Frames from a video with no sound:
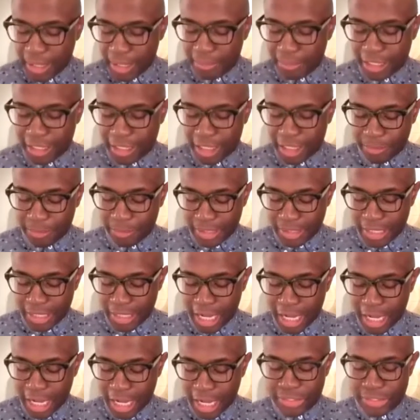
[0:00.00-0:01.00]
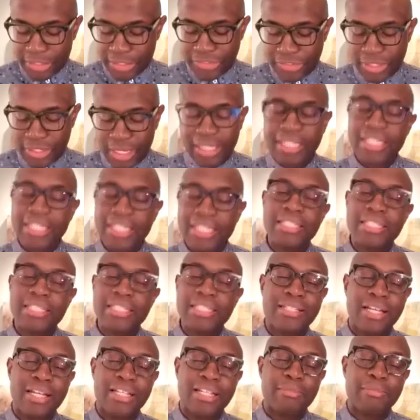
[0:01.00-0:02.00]
my couple of comments,
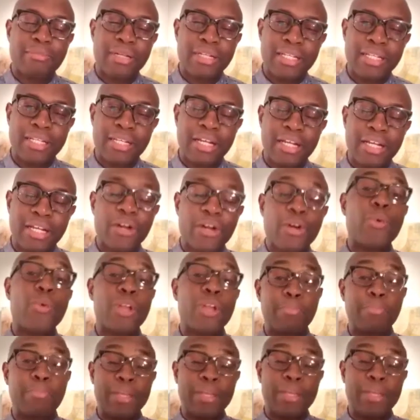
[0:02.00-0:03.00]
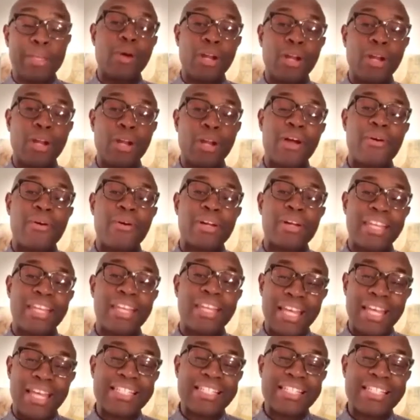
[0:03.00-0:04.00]
Alicia Santamaria, who will be one of our
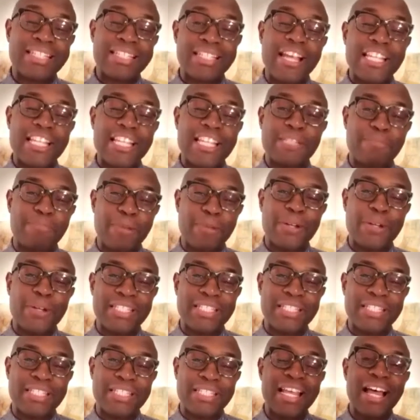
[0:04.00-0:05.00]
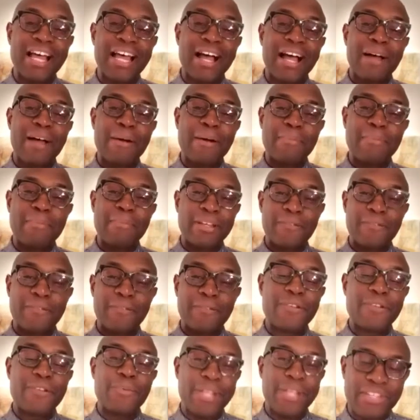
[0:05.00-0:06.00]
guest experts um, in a
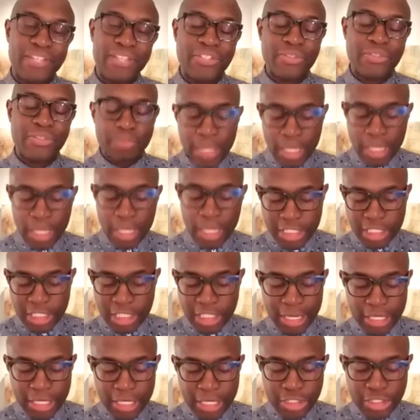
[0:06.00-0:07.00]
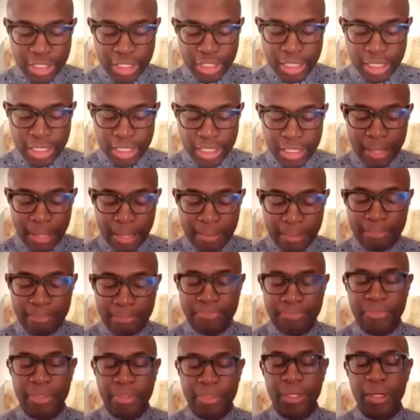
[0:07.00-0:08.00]
few weeks, she mentioned
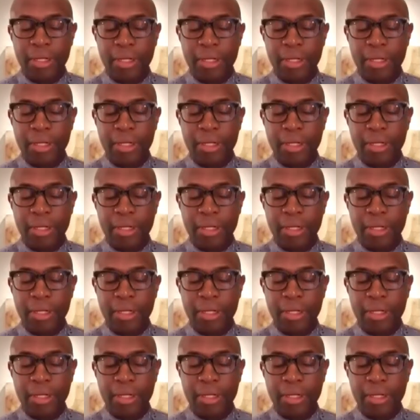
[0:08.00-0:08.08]
um,